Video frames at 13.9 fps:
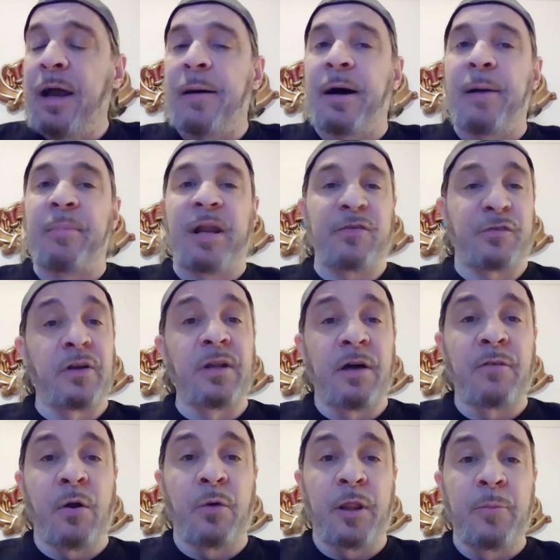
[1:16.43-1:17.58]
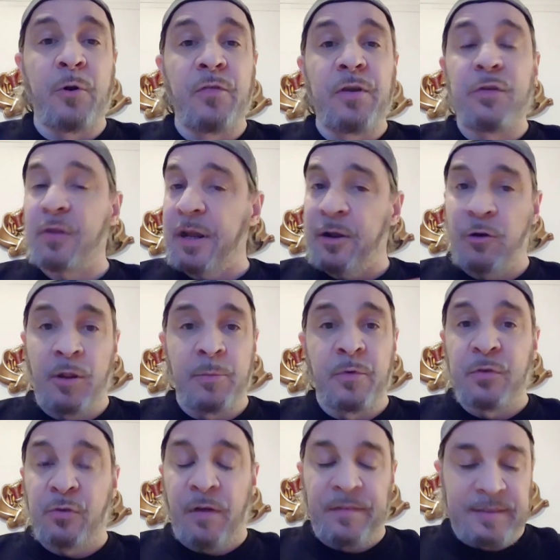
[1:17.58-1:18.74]
But I still love going to the movies, and I go to the
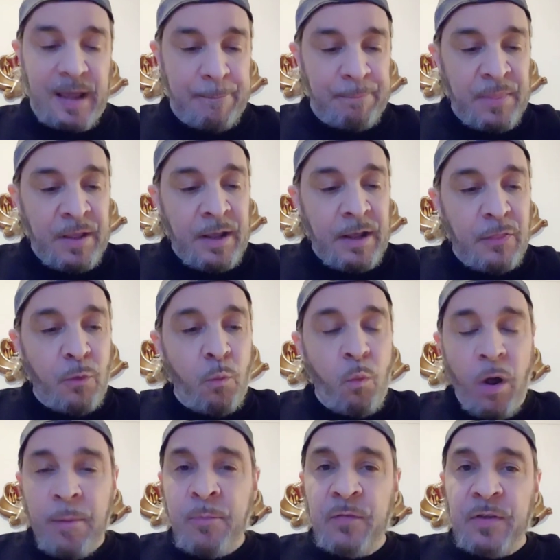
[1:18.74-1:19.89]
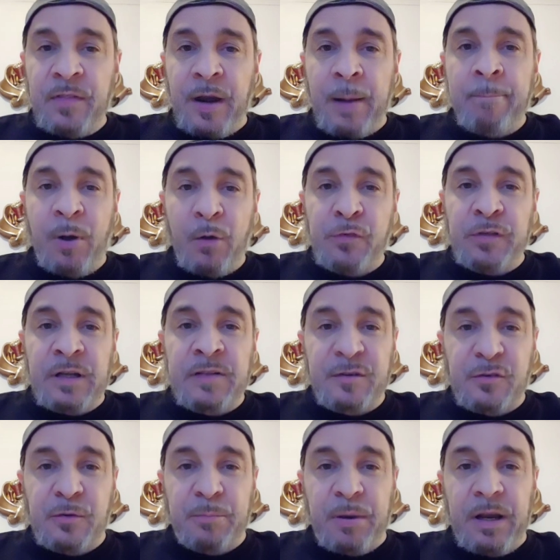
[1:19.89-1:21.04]
movies all the time. The one movie that I'm most
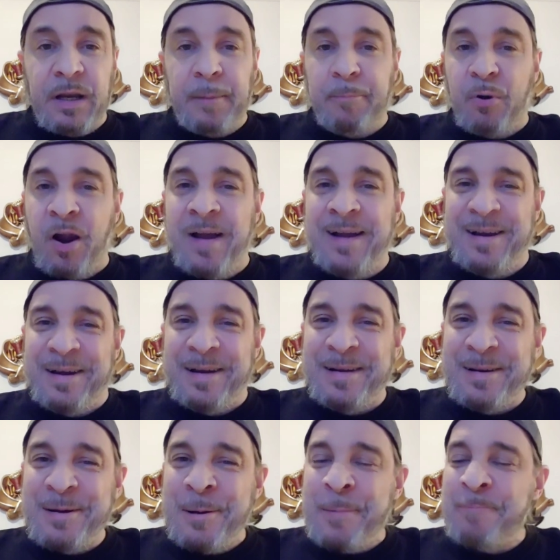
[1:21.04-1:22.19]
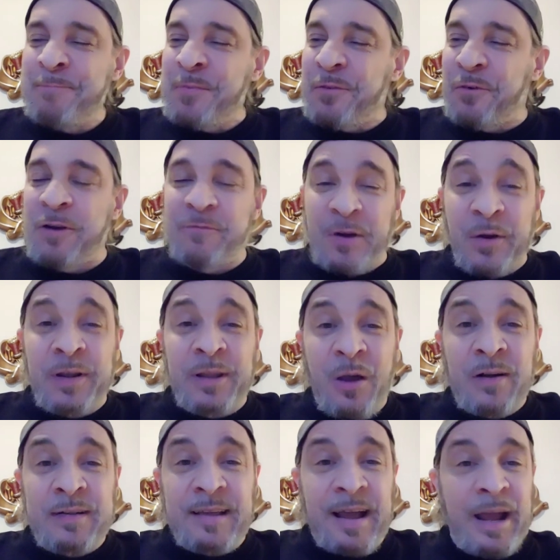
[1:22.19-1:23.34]
anticipating for a very
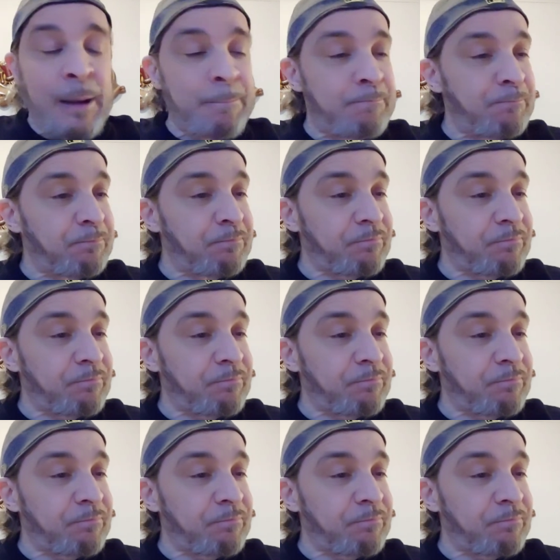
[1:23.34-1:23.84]
long time,